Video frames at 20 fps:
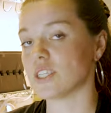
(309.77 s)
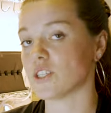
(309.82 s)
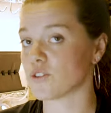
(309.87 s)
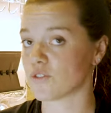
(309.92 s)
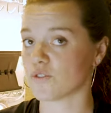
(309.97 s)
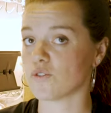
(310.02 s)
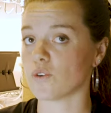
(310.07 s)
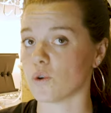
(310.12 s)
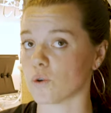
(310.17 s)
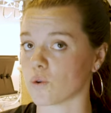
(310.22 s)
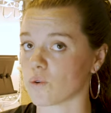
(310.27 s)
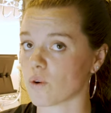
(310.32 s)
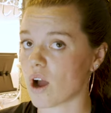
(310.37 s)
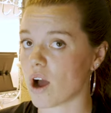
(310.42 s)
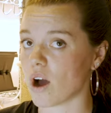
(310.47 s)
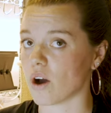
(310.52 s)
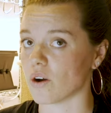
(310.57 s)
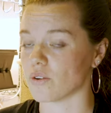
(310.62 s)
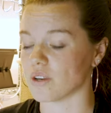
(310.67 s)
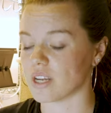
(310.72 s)
it's full
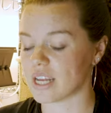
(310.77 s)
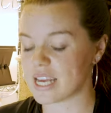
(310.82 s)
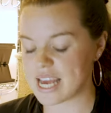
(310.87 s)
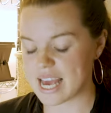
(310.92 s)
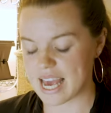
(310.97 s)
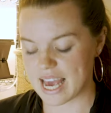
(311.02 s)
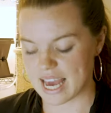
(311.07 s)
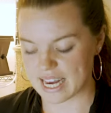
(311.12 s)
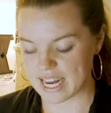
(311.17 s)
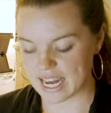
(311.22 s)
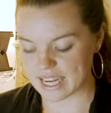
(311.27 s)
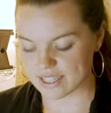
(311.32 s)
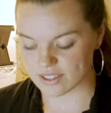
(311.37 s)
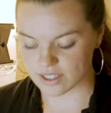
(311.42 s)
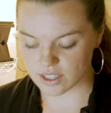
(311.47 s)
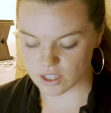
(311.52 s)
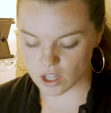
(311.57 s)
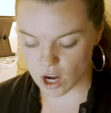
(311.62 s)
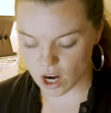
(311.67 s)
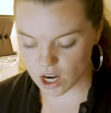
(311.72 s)
grown, it
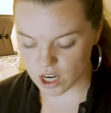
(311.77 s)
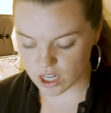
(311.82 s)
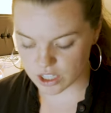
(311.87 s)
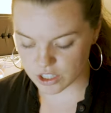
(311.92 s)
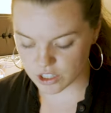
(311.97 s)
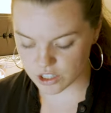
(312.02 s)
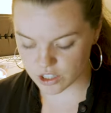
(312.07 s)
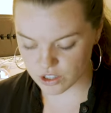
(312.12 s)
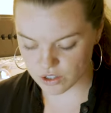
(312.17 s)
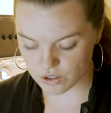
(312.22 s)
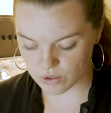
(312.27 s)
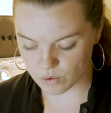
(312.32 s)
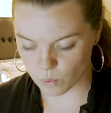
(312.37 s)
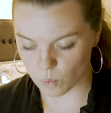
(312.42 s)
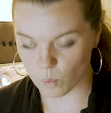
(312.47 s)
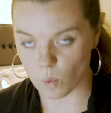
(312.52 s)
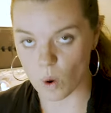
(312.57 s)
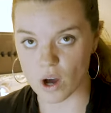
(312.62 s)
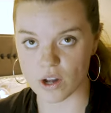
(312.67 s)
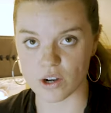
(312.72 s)
has large
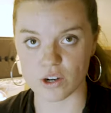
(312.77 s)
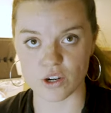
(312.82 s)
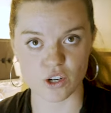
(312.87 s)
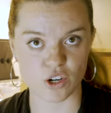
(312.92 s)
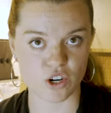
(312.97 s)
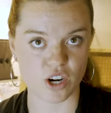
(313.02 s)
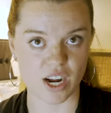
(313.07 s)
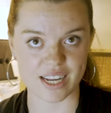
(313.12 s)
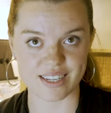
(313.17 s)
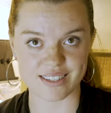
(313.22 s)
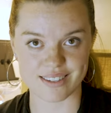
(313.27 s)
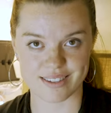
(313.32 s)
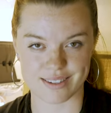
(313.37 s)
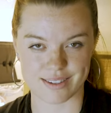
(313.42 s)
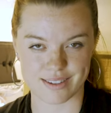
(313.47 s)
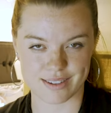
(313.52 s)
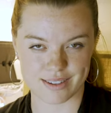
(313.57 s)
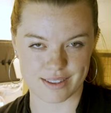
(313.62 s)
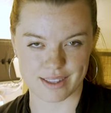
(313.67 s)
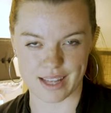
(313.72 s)

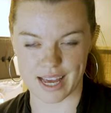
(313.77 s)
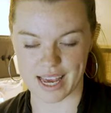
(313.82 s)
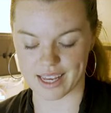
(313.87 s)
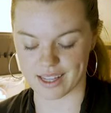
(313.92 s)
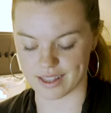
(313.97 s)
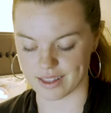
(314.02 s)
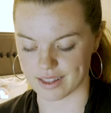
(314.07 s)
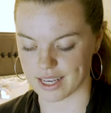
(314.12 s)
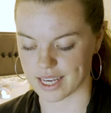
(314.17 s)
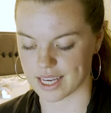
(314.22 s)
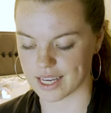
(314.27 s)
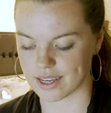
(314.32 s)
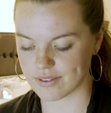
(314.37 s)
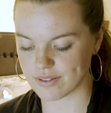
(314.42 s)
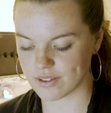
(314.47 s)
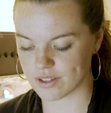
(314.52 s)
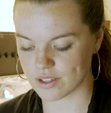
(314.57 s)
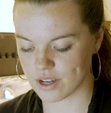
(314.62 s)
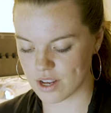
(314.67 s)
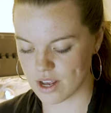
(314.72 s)
watercress like
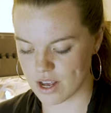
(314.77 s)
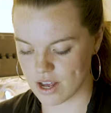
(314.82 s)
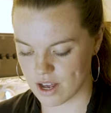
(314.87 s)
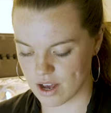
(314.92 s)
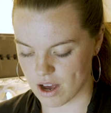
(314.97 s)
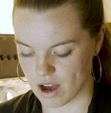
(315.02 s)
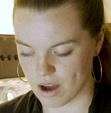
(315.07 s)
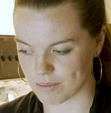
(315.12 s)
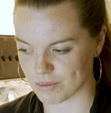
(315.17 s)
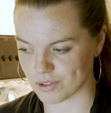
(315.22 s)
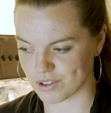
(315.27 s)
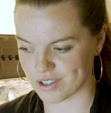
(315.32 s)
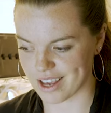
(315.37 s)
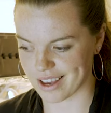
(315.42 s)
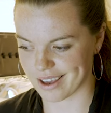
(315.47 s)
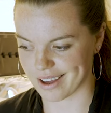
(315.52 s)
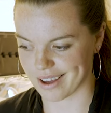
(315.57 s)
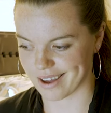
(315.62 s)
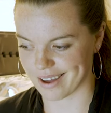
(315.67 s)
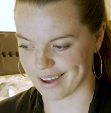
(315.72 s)
leaves, almost
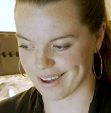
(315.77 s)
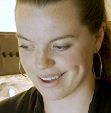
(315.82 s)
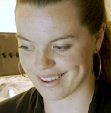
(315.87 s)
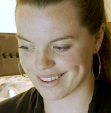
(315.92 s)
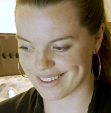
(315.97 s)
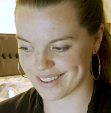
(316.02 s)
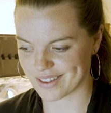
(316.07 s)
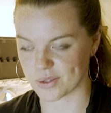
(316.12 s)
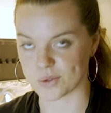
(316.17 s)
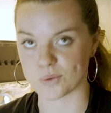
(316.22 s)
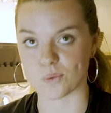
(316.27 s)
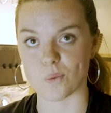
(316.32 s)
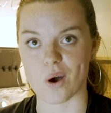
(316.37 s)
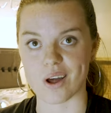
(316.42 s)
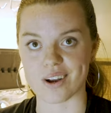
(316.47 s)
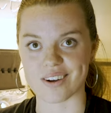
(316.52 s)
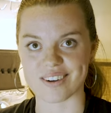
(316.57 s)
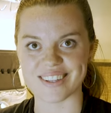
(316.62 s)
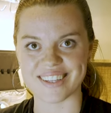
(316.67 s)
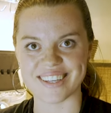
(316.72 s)
like uh, those
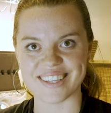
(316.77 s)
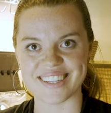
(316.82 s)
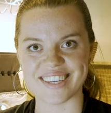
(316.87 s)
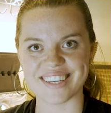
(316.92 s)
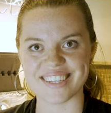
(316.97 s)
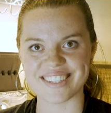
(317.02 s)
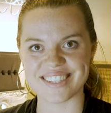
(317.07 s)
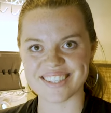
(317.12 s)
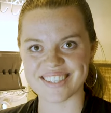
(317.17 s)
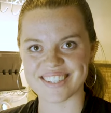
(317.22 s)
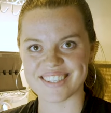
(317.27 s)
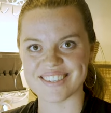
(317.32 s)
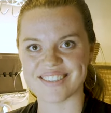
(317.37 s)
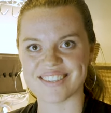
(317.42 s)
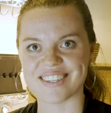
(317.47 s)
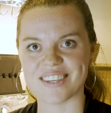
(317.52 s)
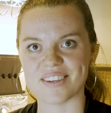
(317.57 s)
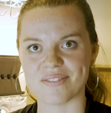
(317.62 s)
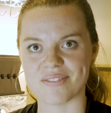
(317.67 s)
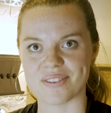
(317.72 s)
water lilies you
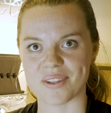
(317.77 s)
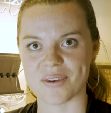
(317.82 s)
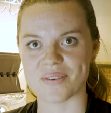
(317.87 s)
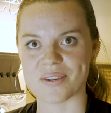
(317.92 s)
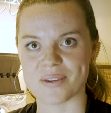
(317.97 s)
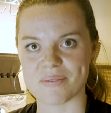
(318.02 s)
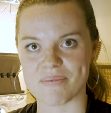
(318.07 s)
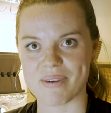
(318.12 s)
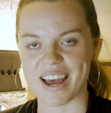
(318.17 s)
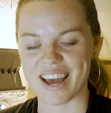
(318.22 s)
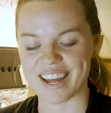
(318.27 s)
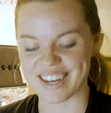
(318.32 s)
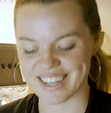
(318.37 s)
see yeah. floating in the pad,